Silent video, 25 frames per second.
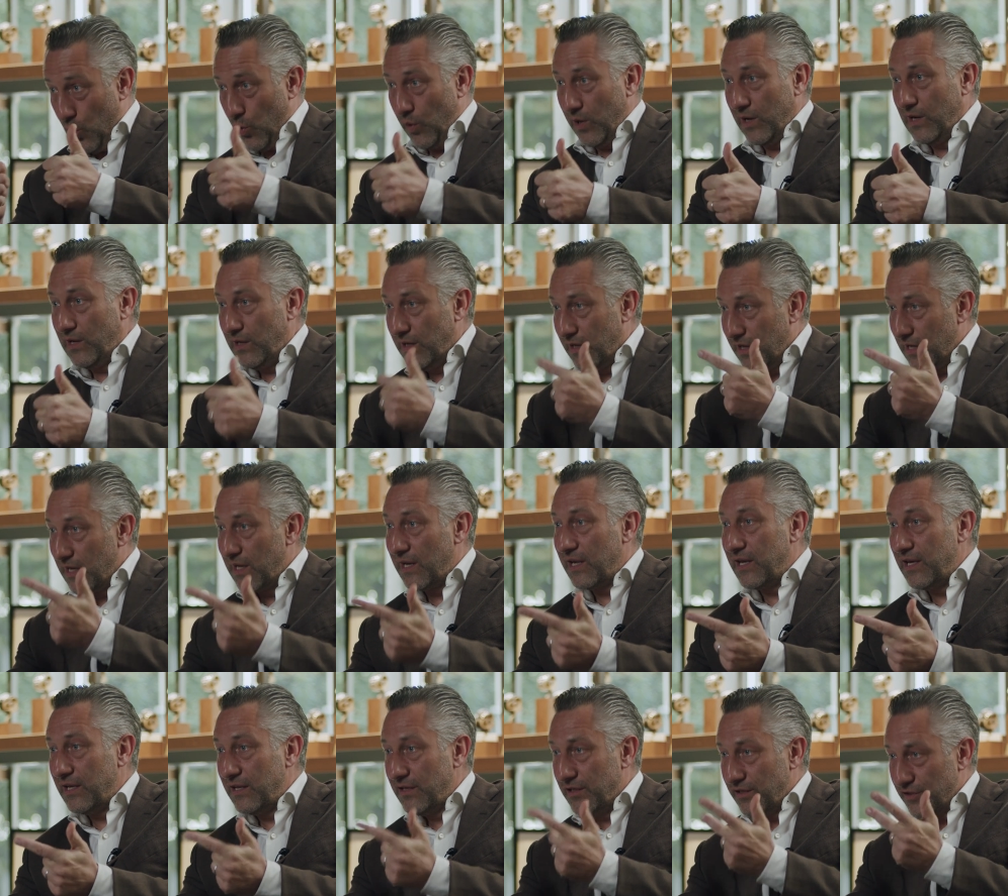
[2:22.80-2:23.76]
oil,
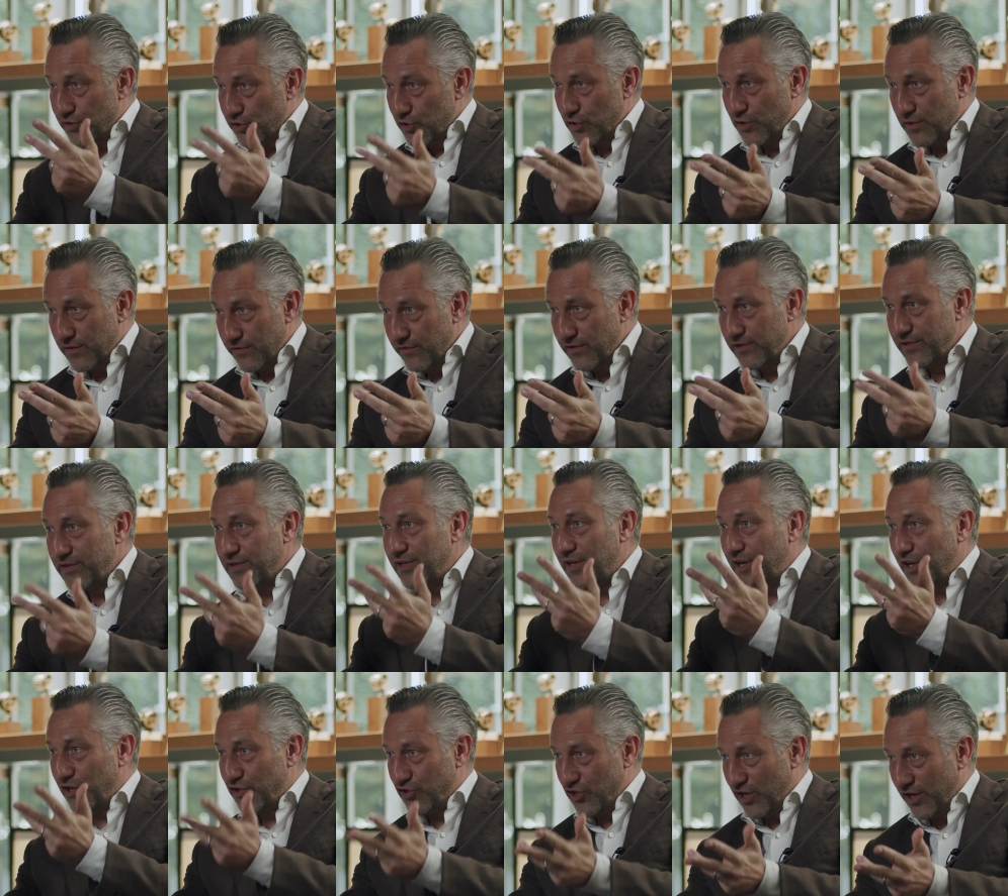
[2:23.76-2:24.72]
clean, service,
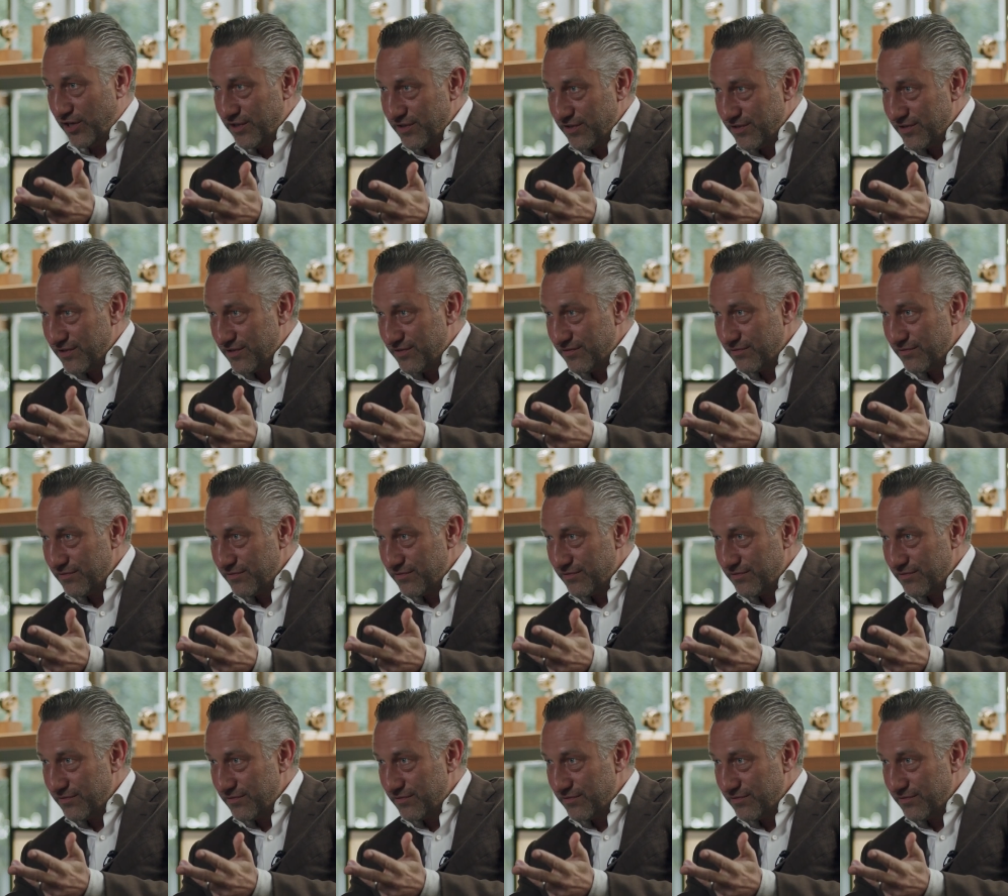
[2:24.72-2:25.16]
adjust.